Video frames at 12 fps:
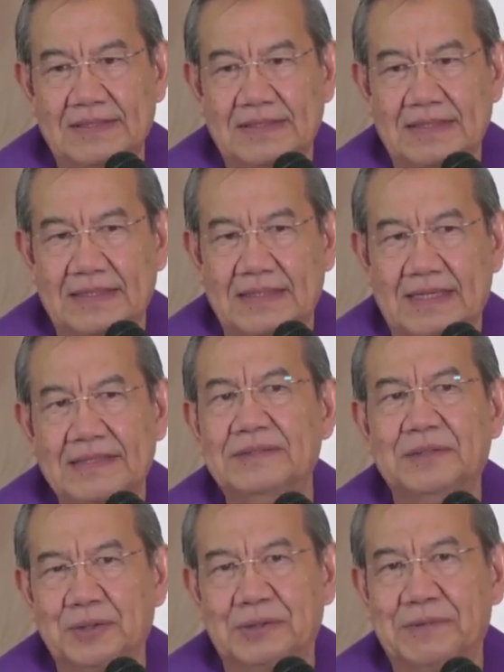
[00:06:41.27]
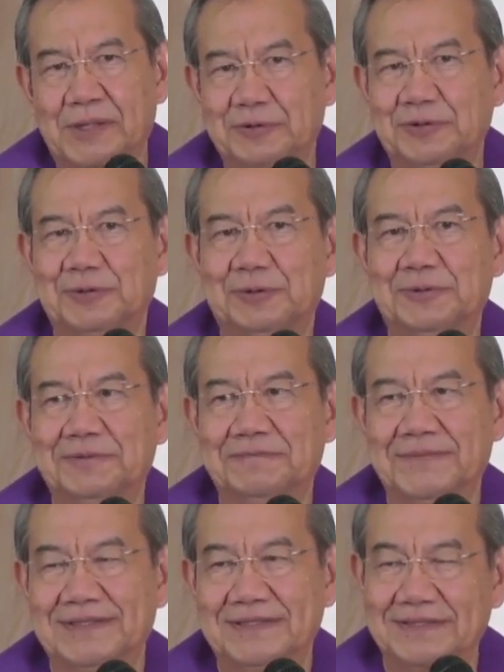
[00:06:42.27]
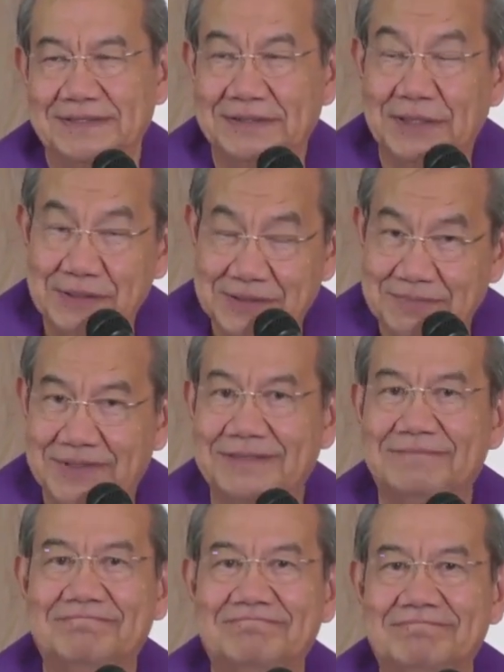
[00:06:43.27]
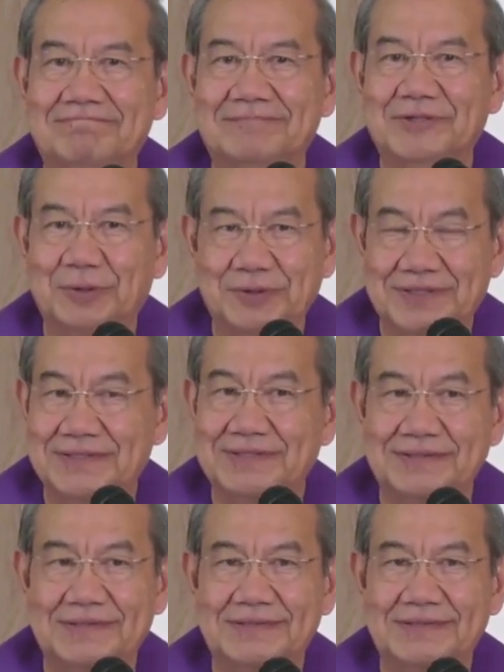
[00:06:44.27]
I know about you, my dear husband, all these years.